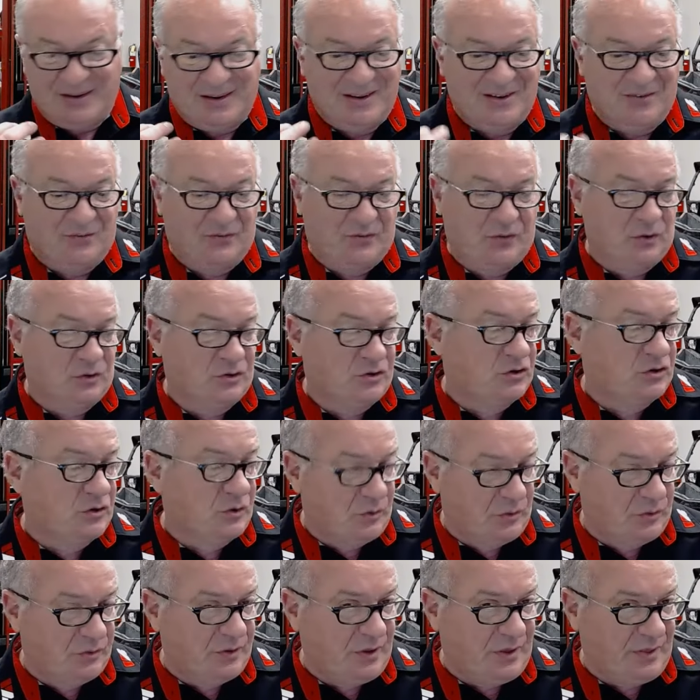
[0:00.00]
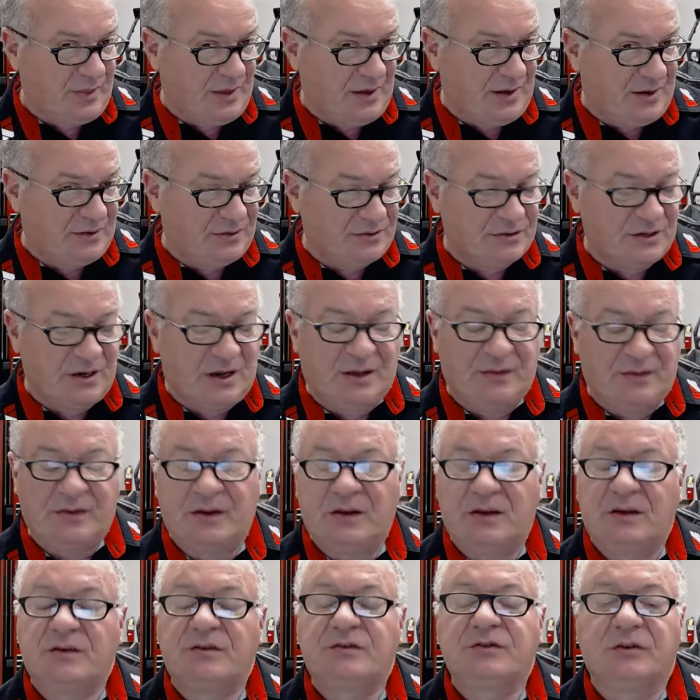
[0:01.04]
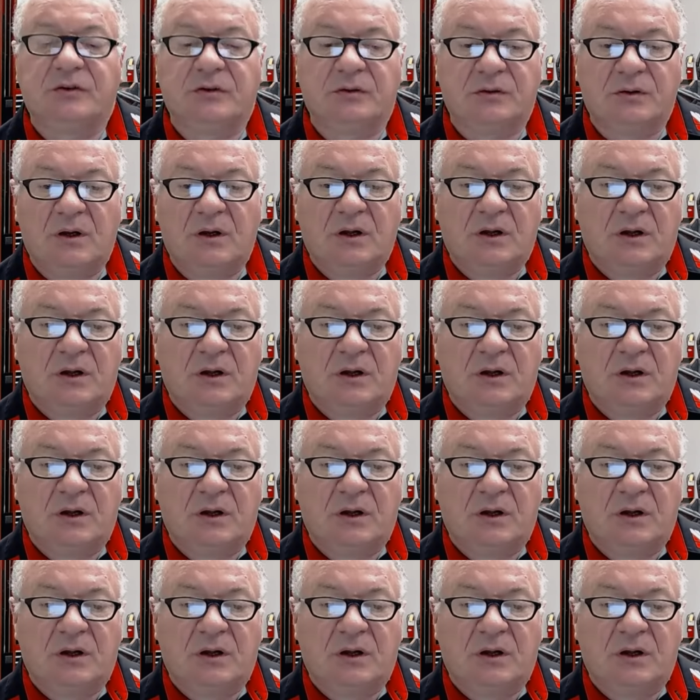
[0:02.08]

If you're sure that that is not the issue,